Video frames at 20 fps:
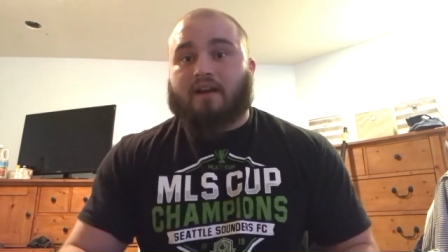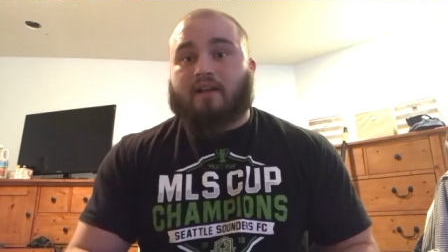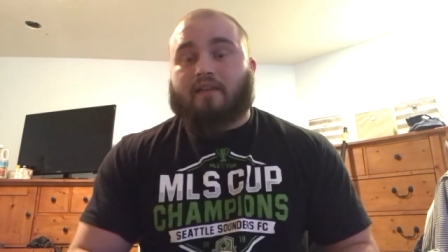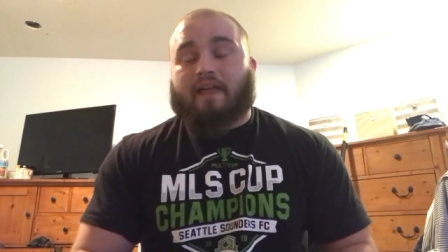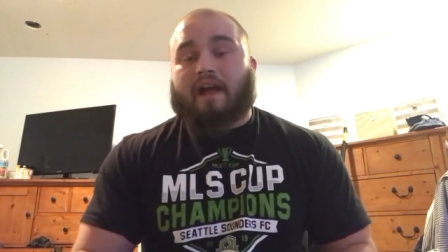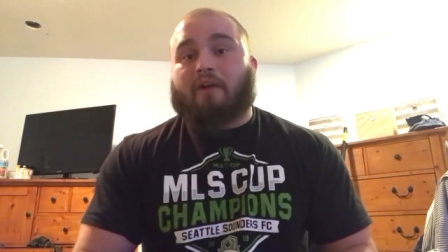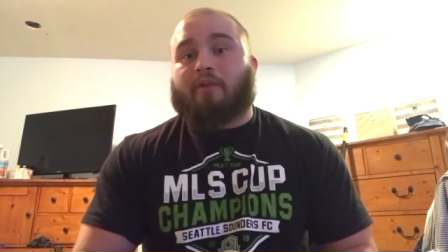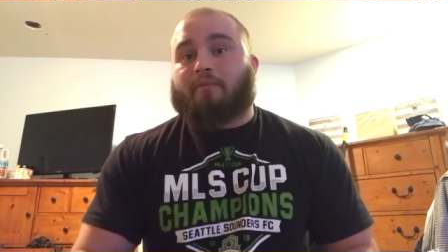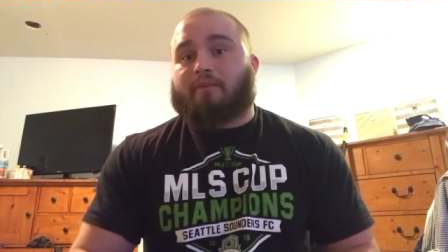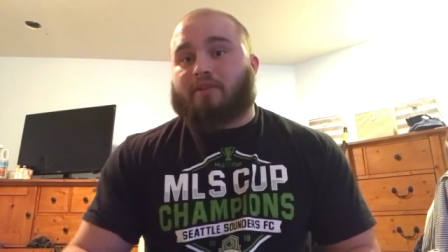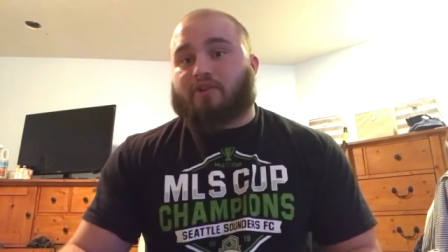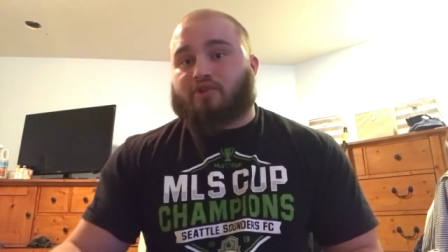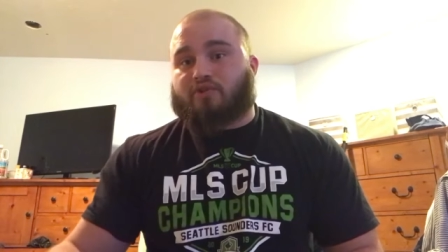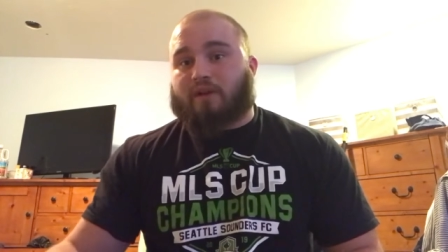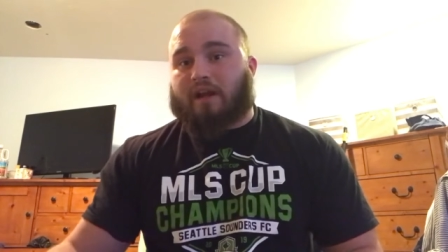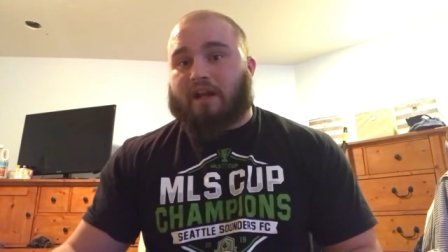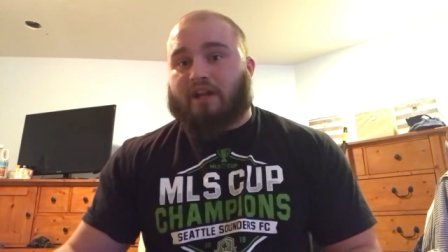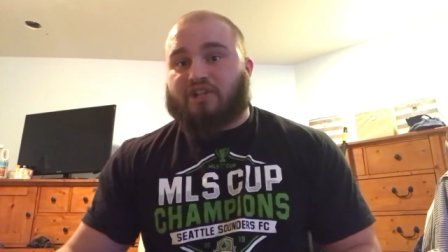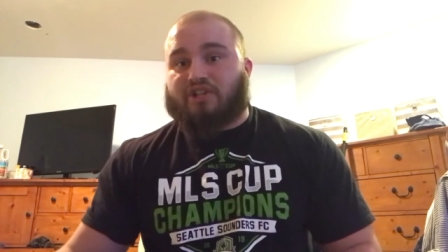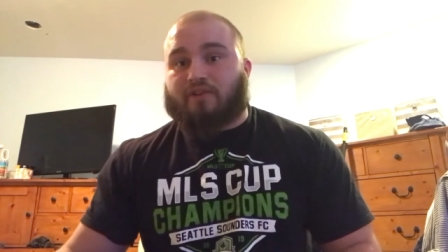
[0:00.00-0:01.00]
That would be the
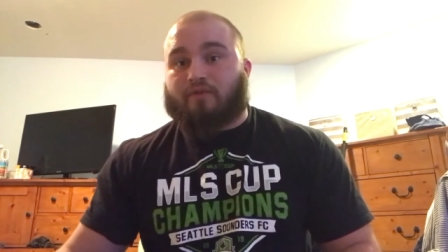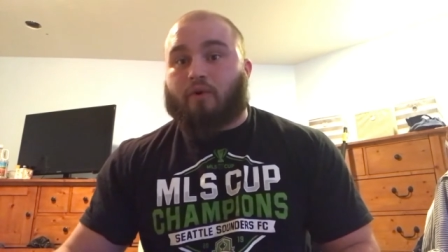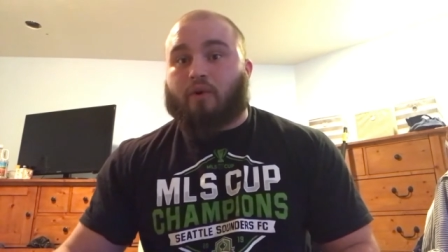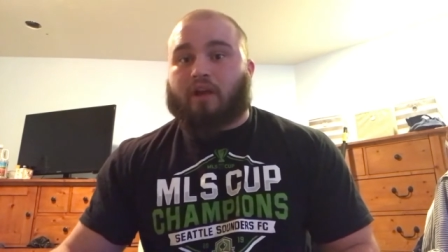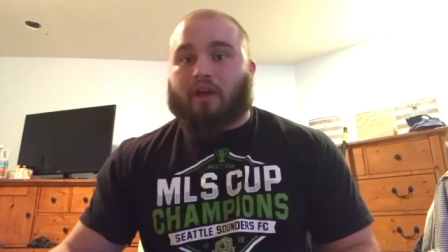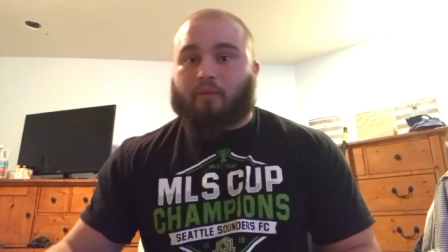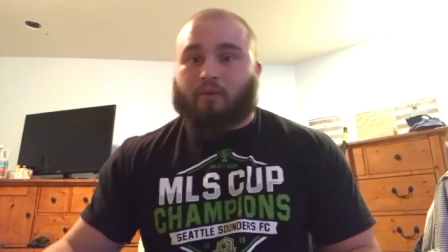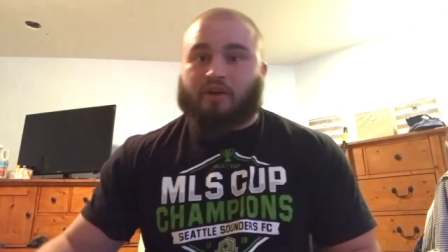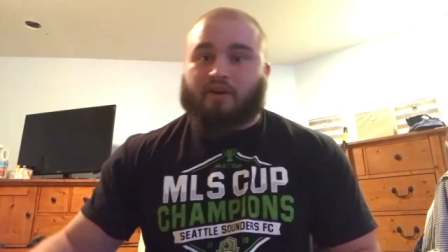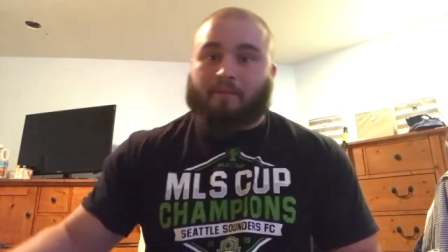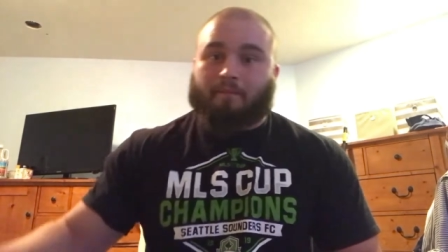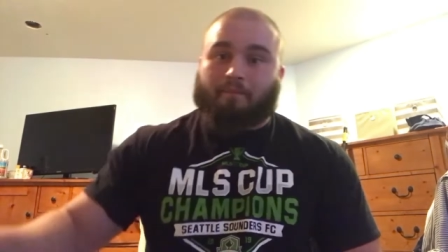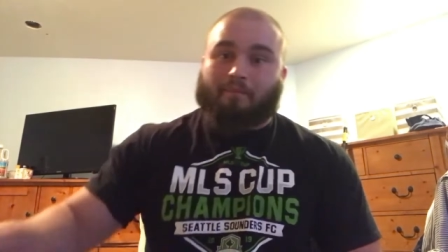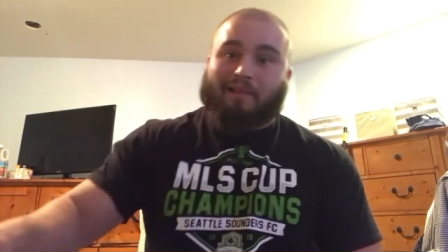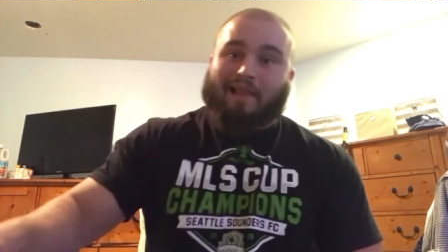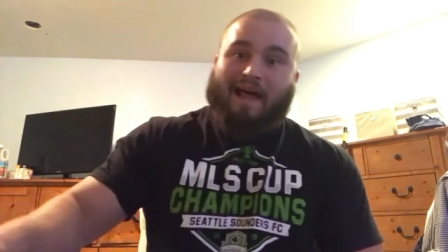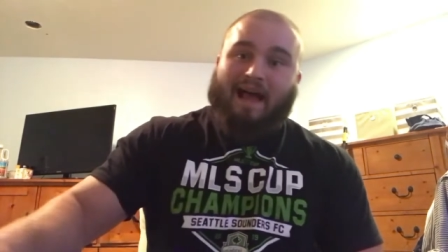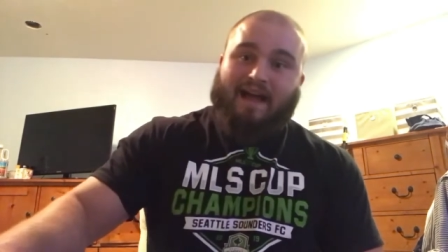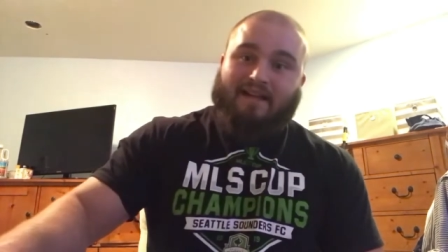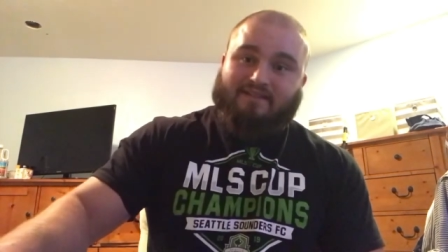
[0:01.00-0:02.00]
strategy of, okay, we're going to
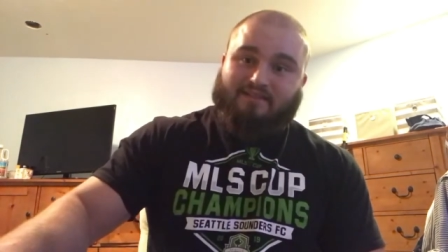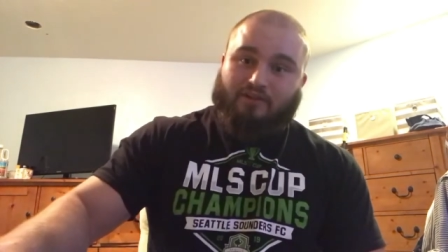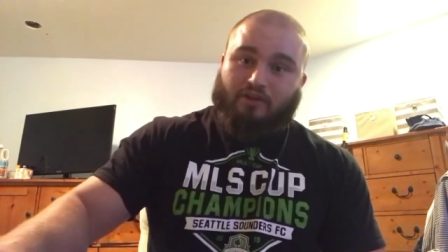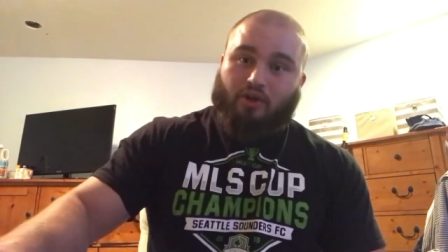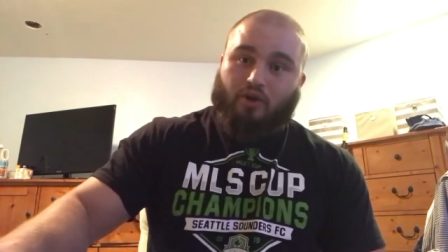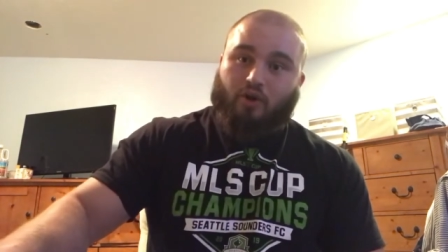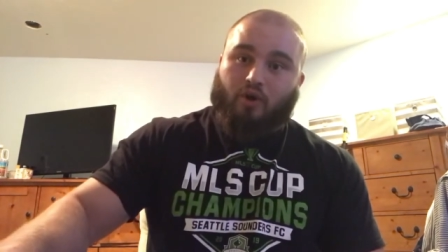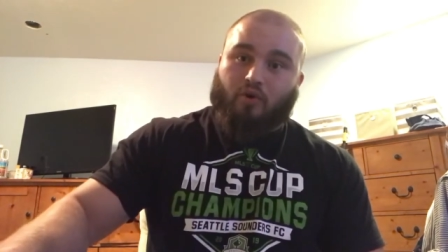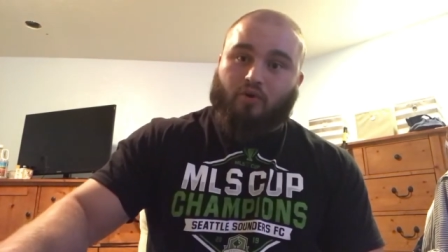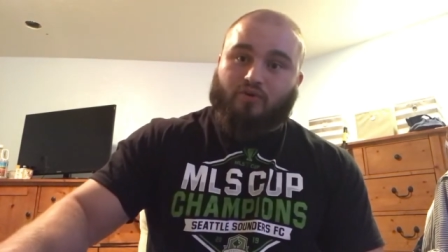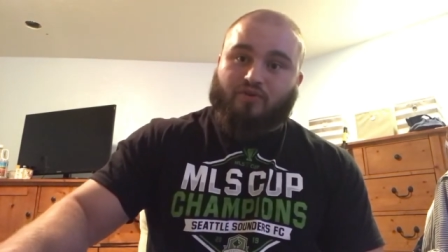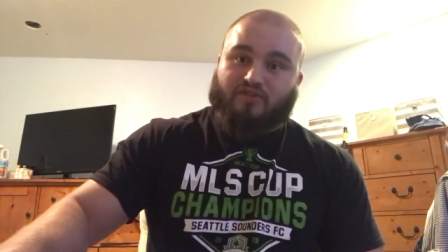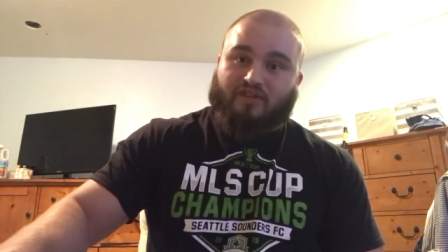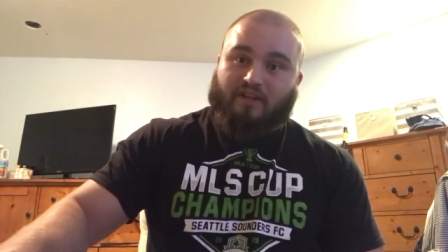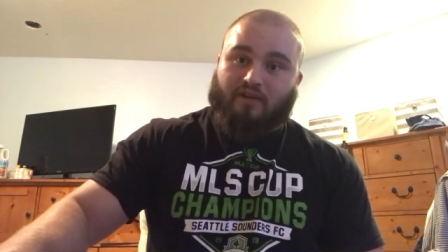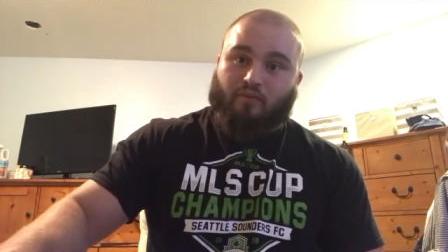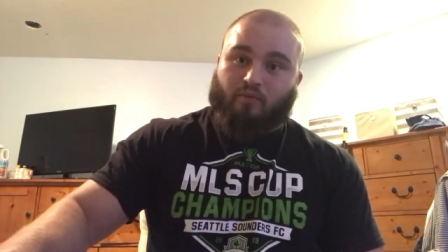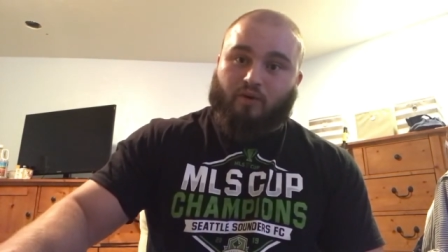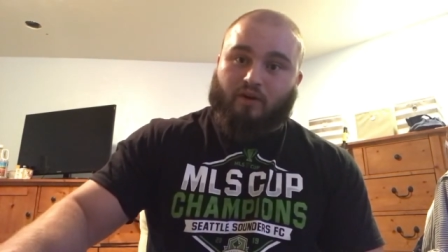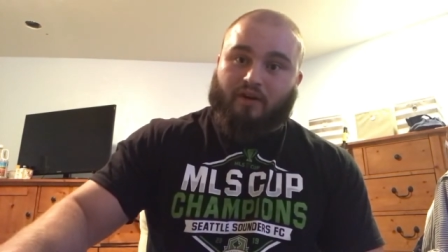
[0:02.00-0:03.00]
blast the hose
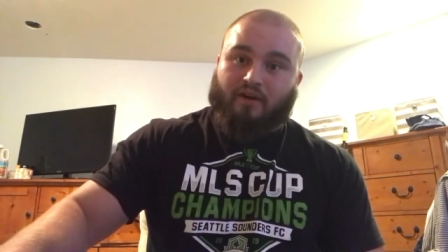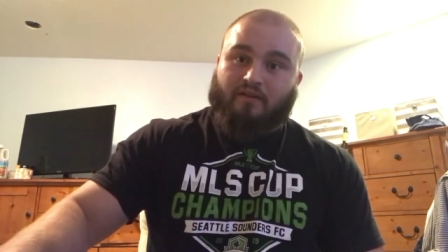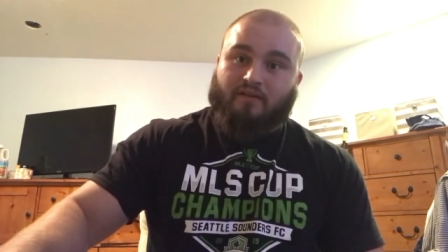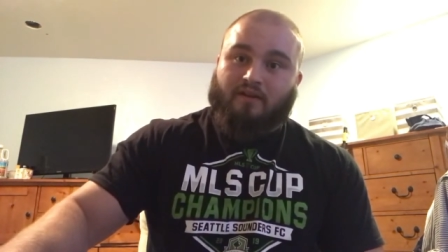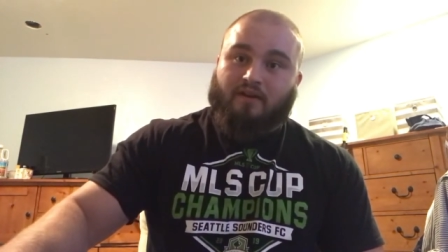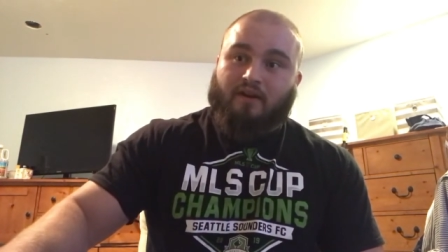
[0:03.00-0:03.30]
in one